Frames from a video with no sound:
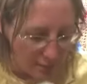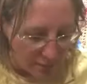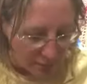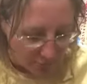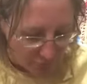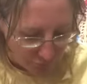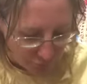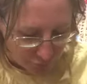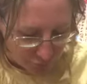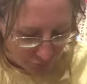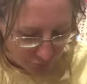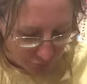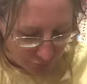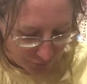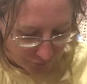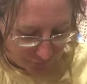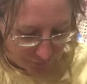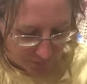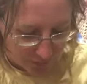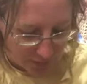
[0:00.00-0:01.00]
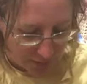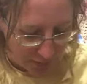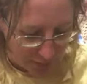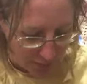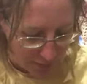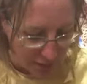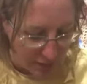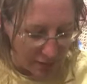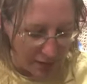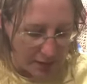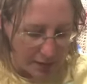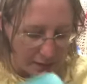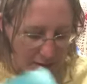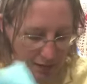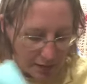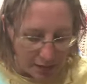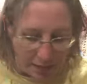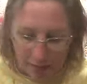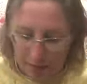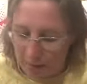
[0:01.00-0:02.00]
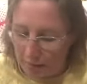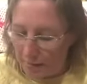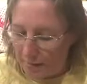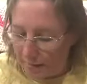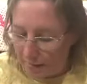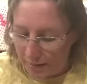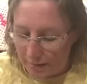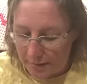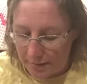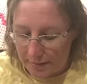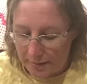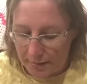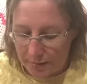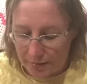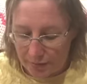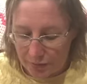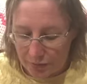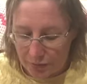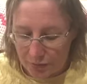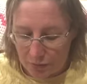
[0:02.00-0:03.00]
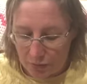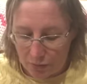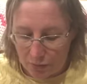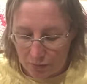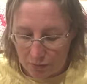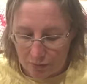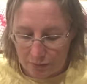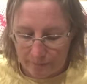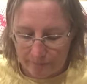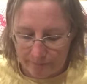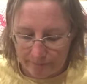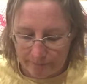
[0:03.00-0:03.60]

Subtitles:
For Sophie. This is stitched on,